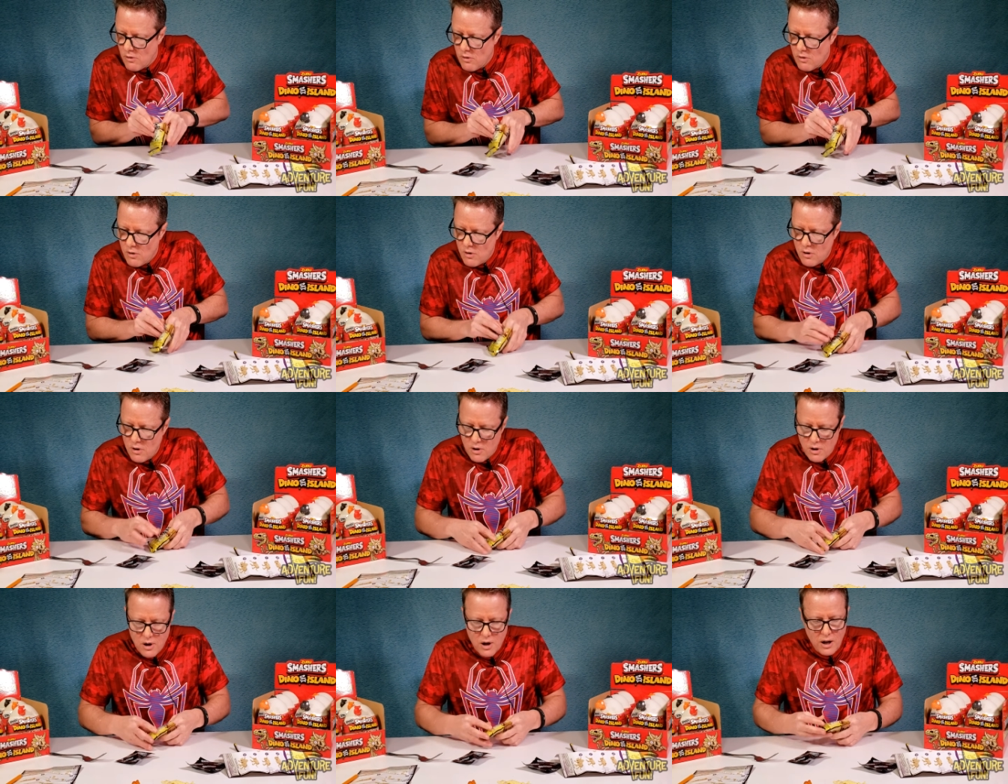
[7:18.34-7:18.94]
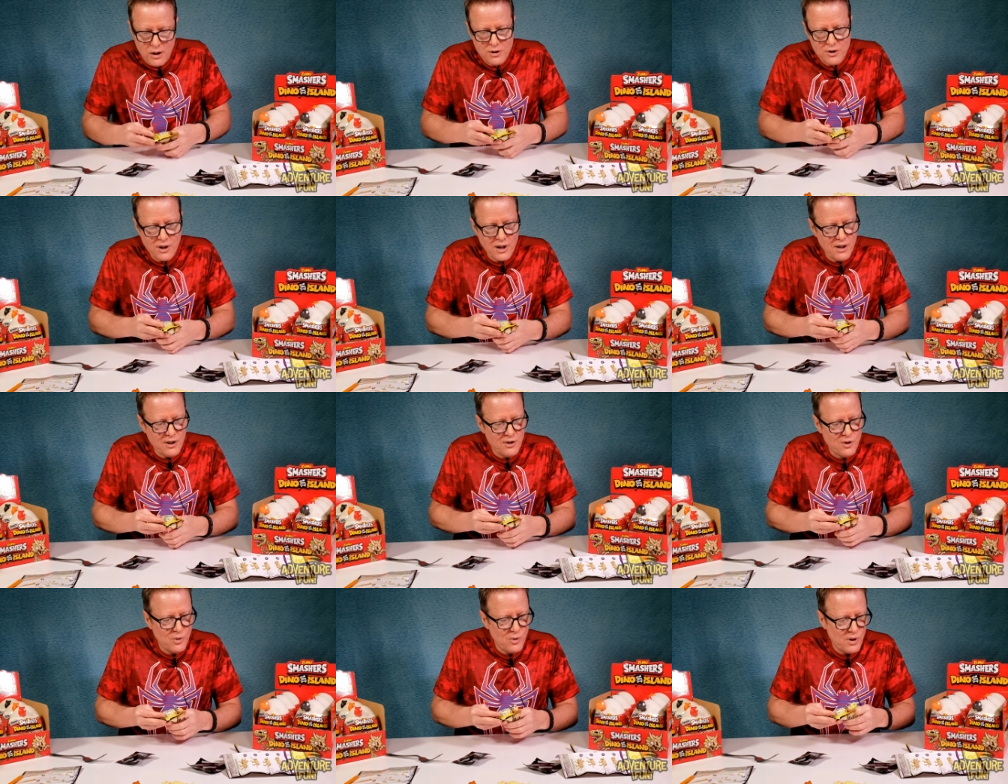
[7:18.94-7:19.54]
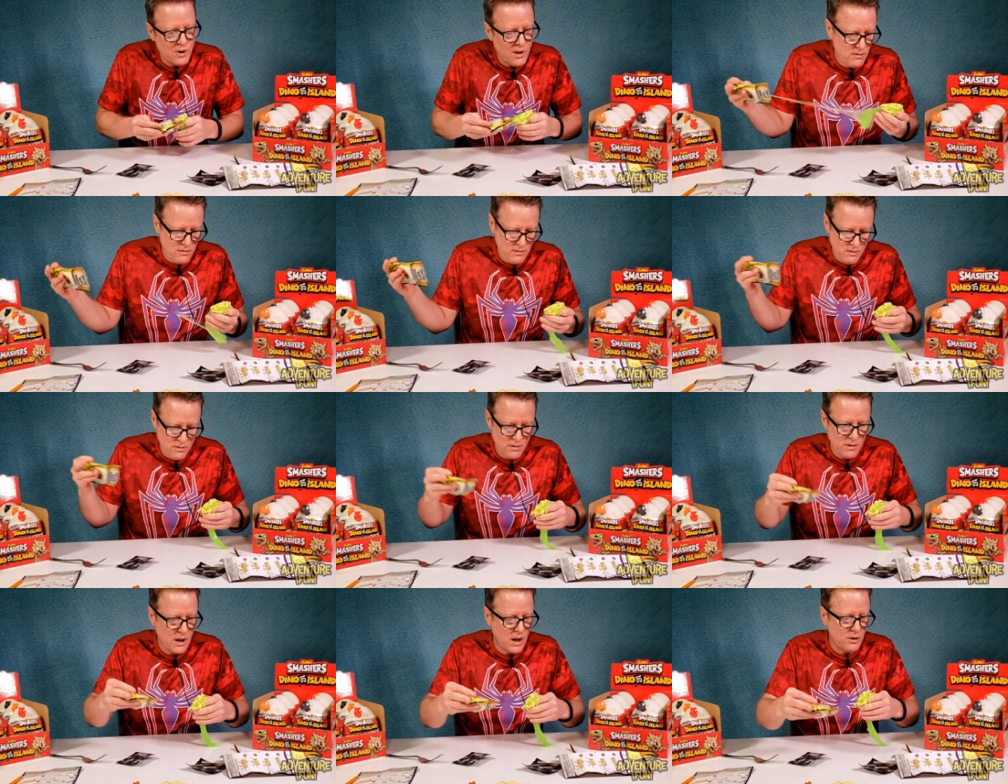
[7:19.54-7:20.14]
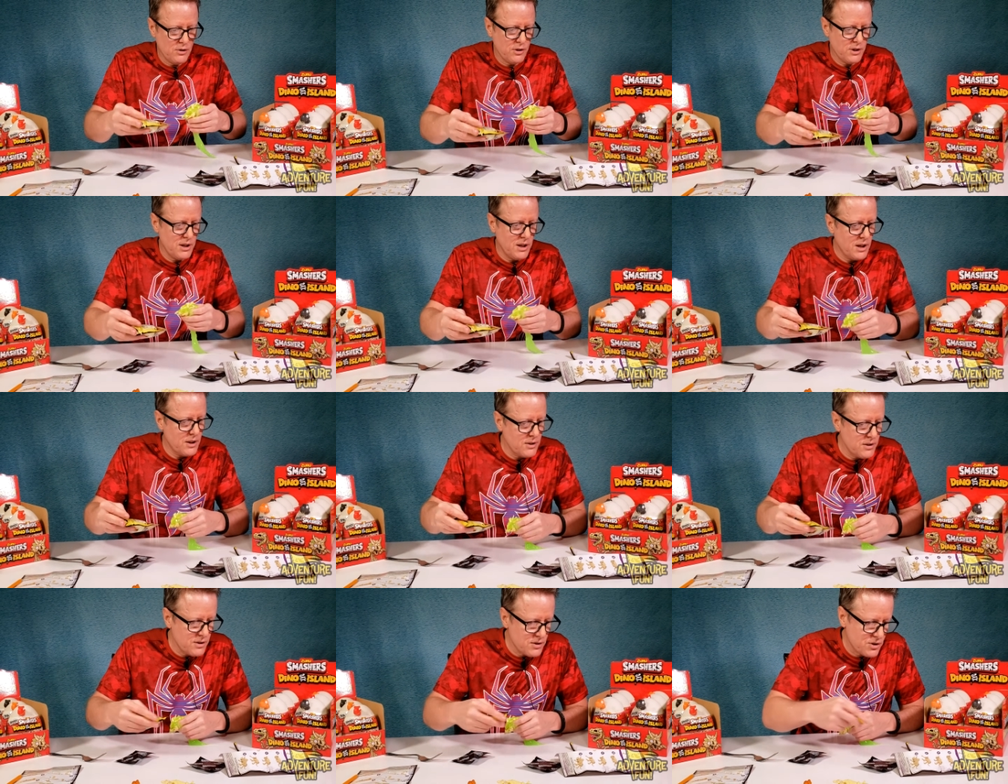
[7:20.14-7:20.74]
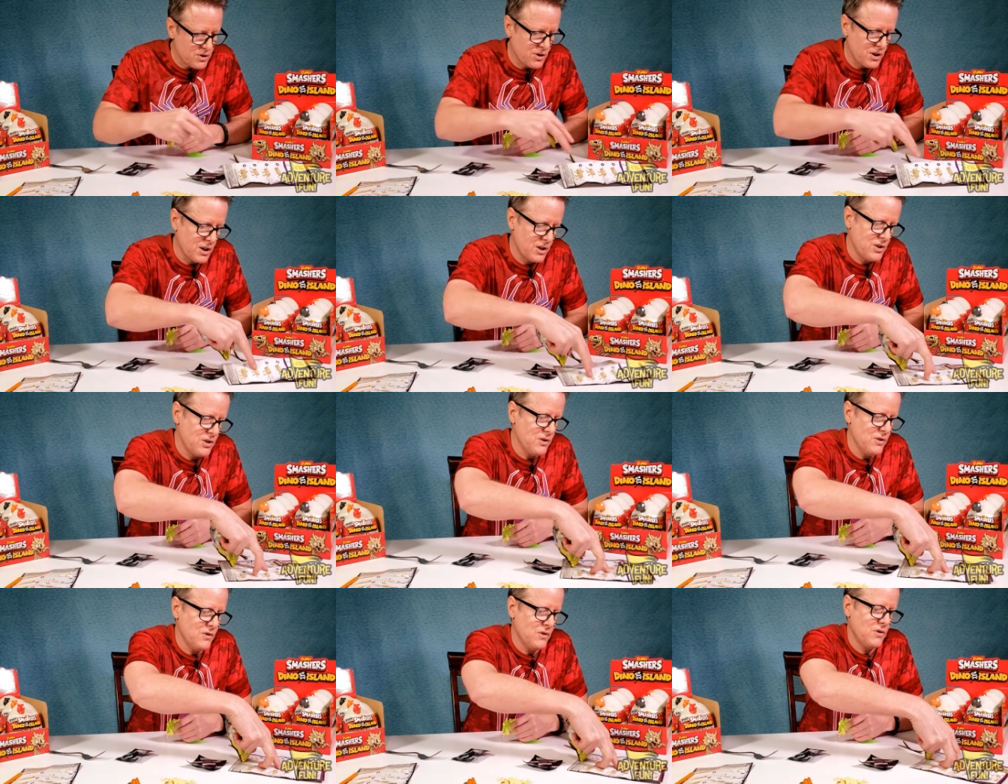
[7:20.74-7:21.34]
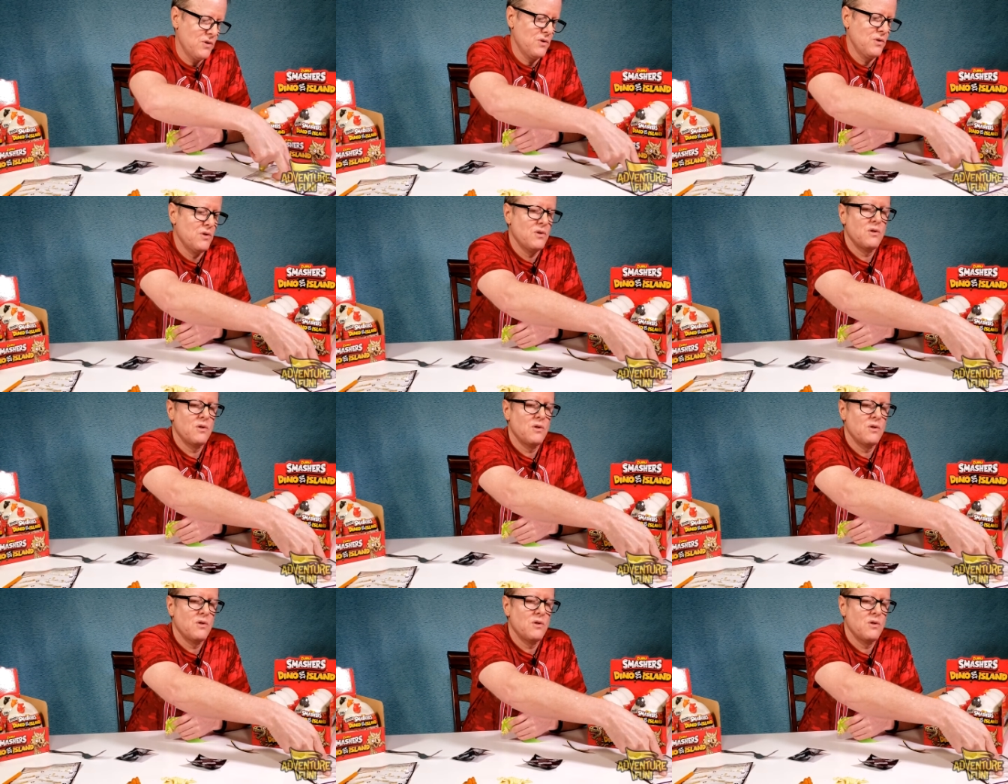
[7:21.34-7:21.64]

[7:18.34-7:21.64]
Uh, I'll try to do it. I'm not looking at the instructions.